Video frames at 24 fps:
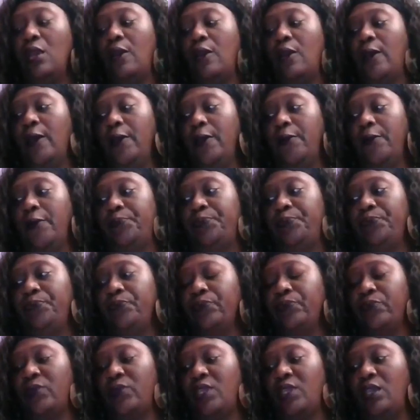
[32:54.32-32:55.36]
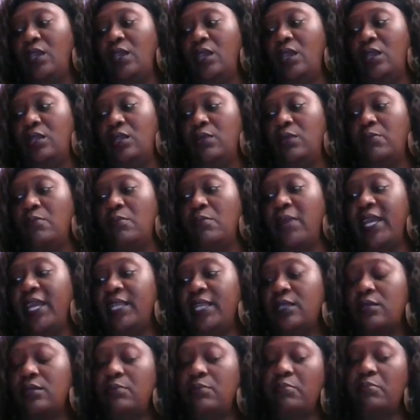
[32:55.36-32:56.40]
And
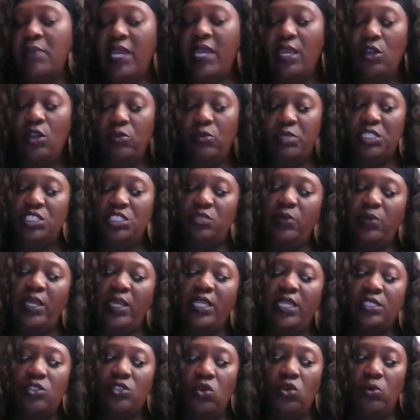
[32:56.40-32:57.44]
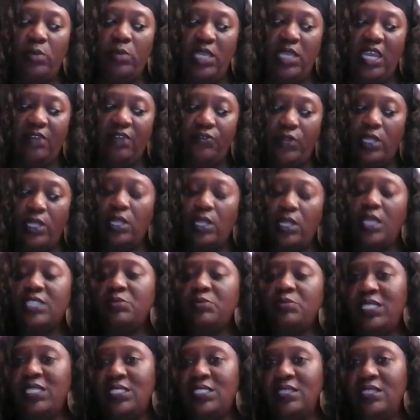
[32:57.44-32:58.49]
my OBGYN told me after I
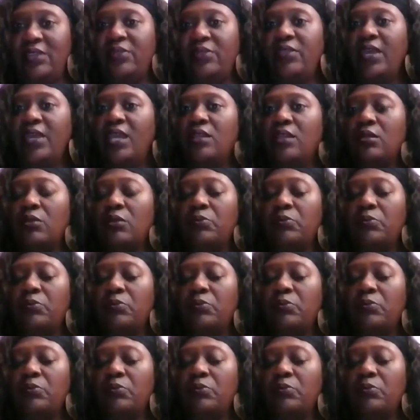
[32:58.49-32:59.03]
lost my son that